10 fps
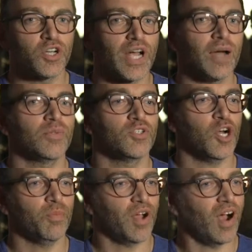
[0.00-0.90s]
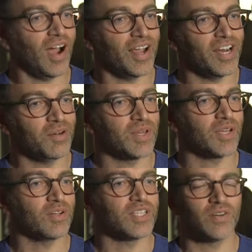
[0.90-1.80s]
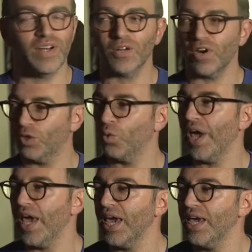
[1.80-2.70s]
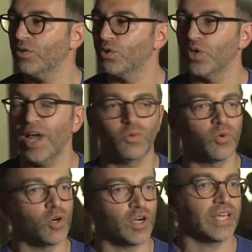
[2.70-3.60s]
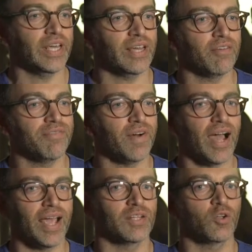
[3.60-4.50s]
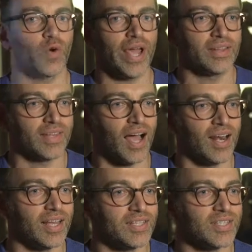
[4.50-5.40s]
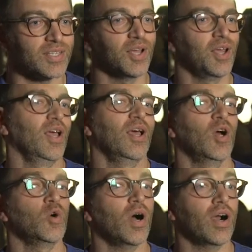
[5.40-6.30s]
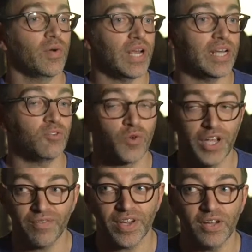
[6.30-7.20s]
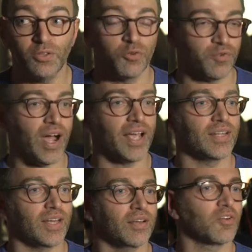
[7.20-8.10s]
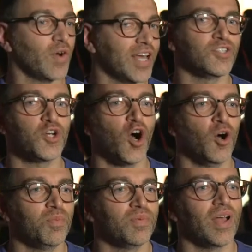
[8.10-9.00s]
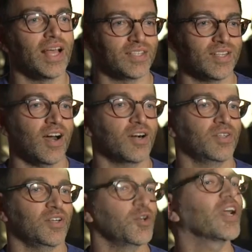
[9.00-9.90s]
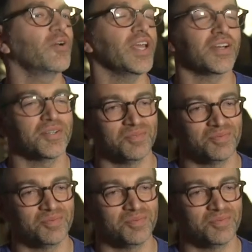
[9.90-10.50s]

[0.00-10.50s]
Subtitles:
should come to Jobbio HIGHER because it's a really great way to do networking and find great talents who are really driven to find a great job and start a new career.